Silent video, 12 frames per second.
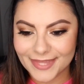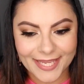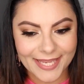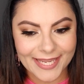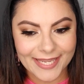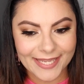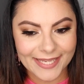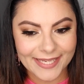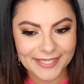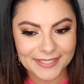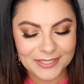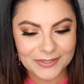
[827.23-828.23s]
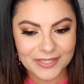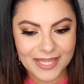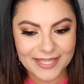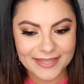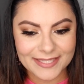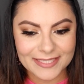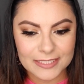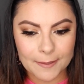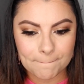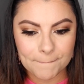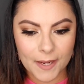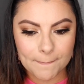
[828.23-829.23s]
I do like this.
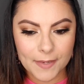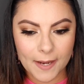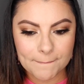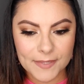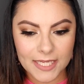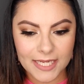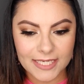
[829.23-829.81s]
And